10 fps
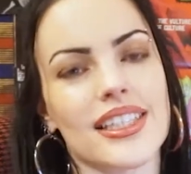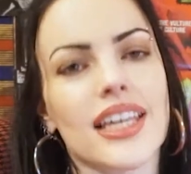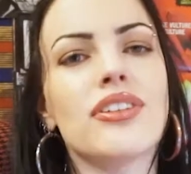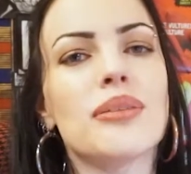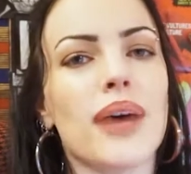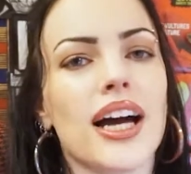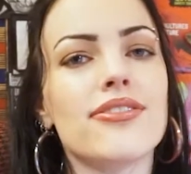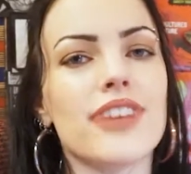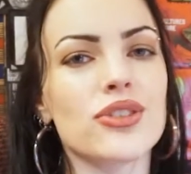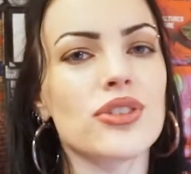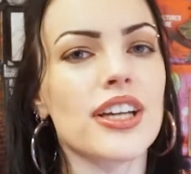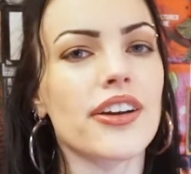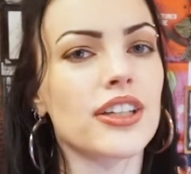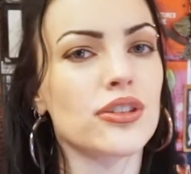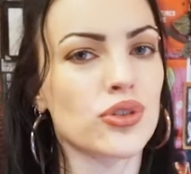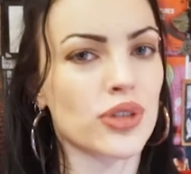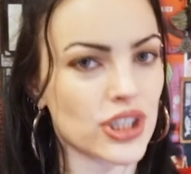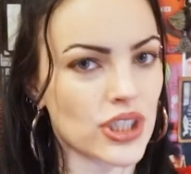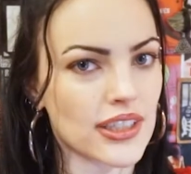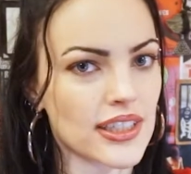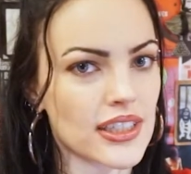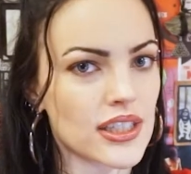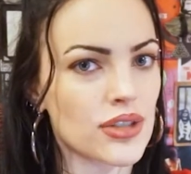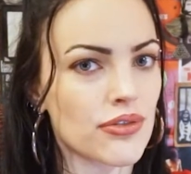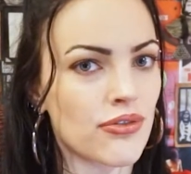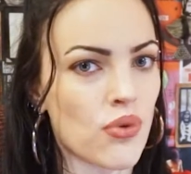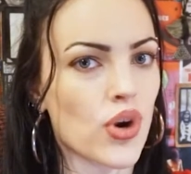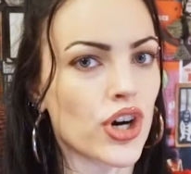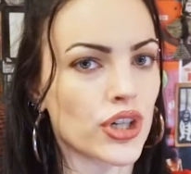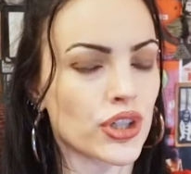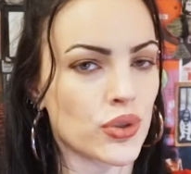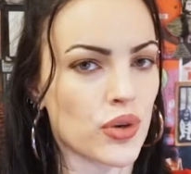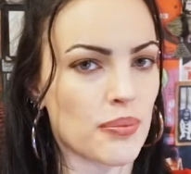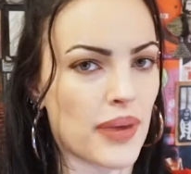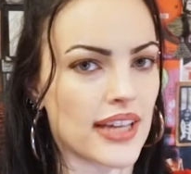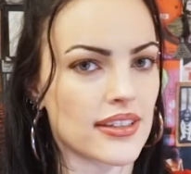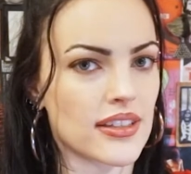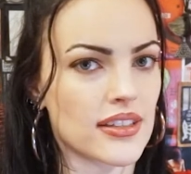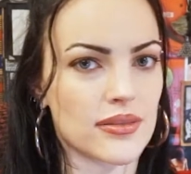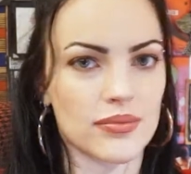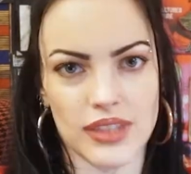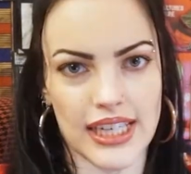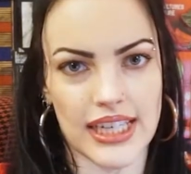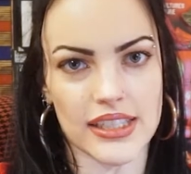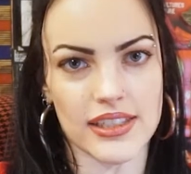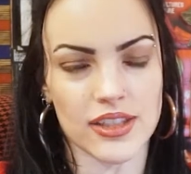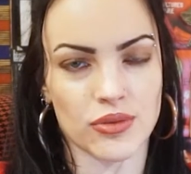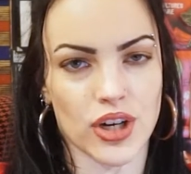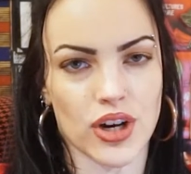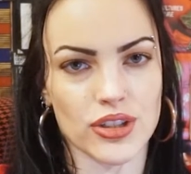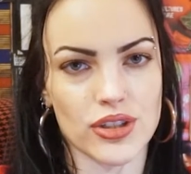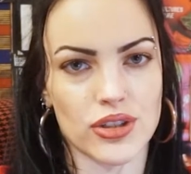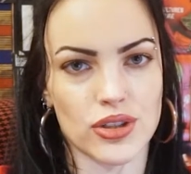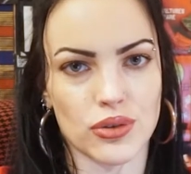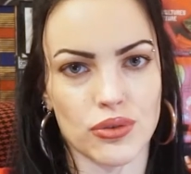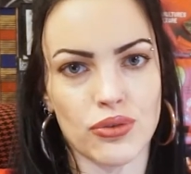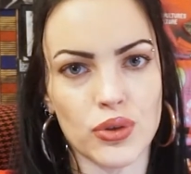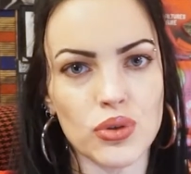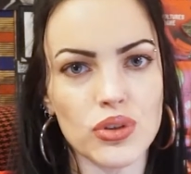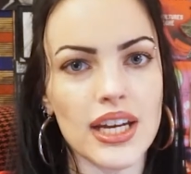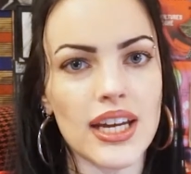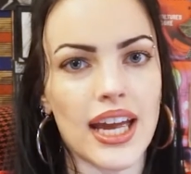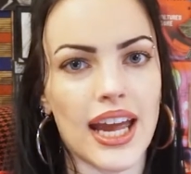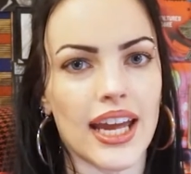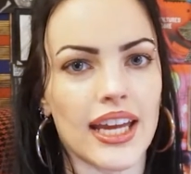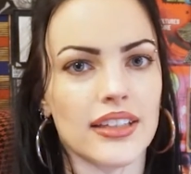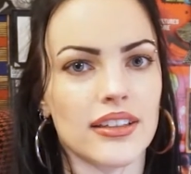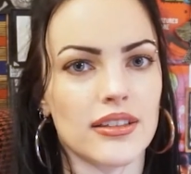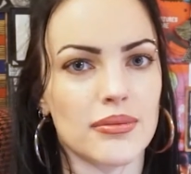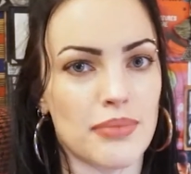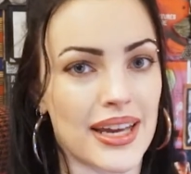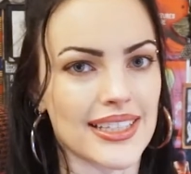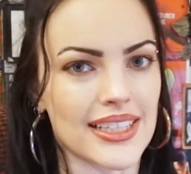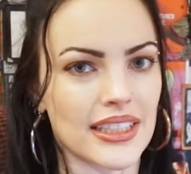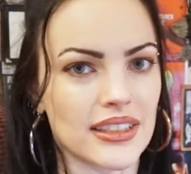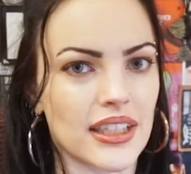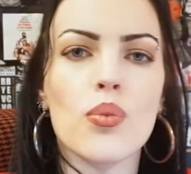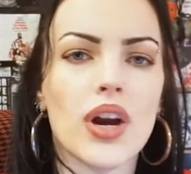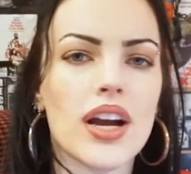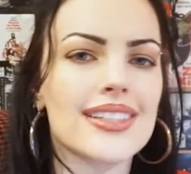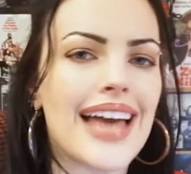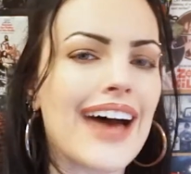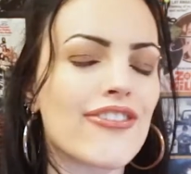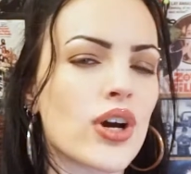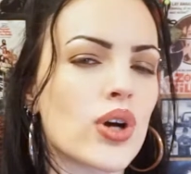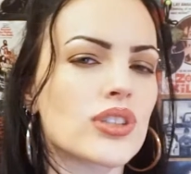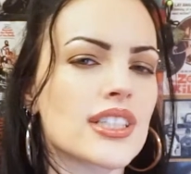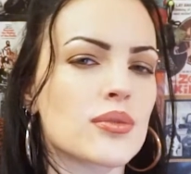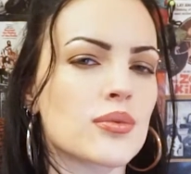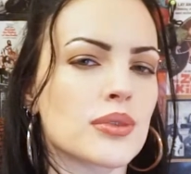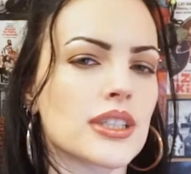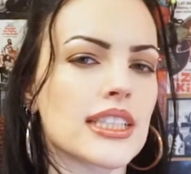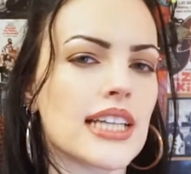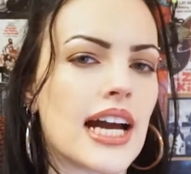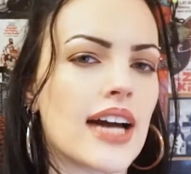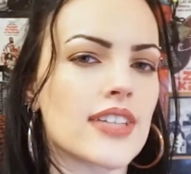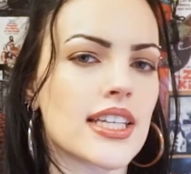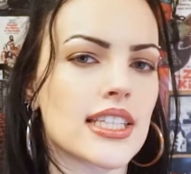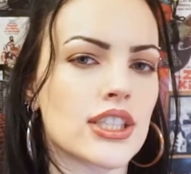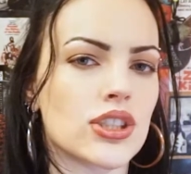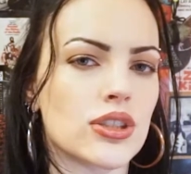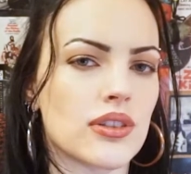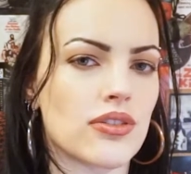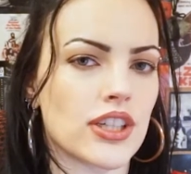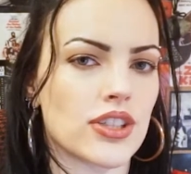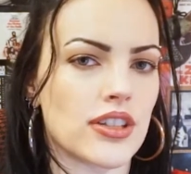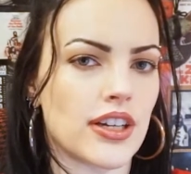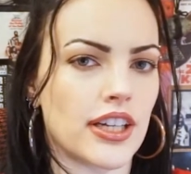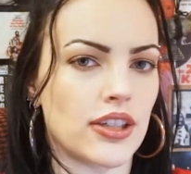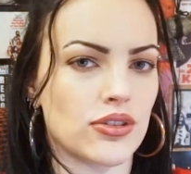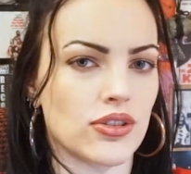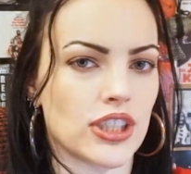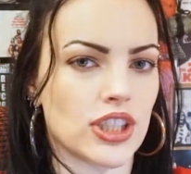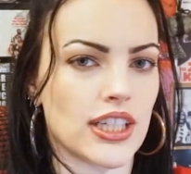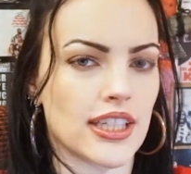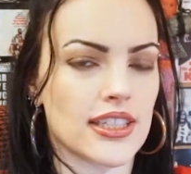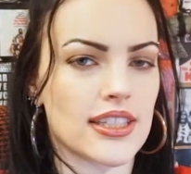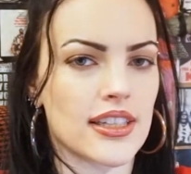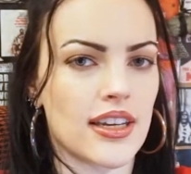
given by veterinary nutritionists for your pet's needs in regards to food and medicine. Whereas Affco doesn't really have anything to do with veterinary nutritionists'